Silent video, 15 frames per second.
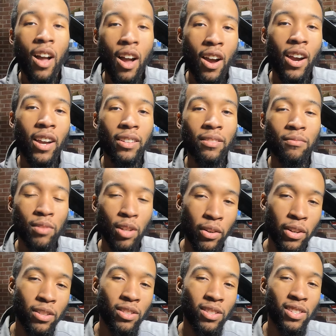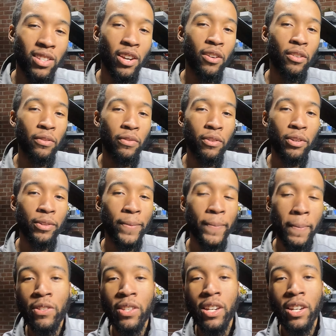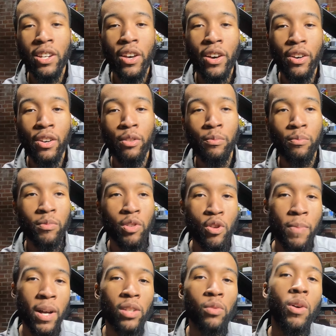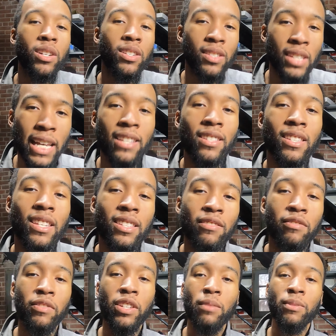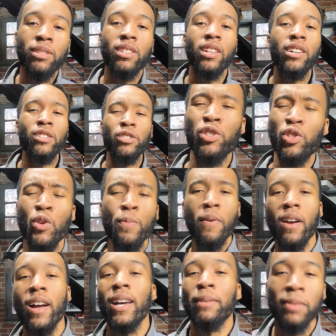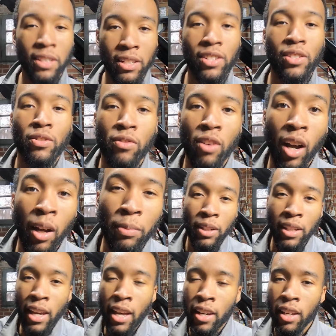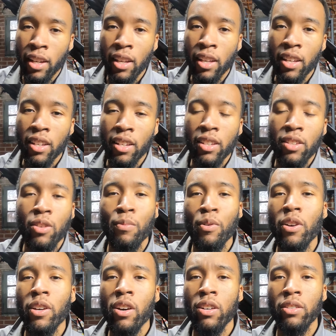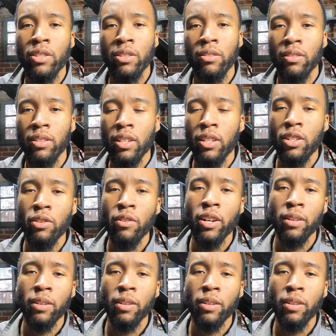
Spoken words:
All right, so here's a scenario for you. You're sitting at home, you're about to watch the second season of Demon Slayer, super hyped that just dropped, yet your boy calls you, hits you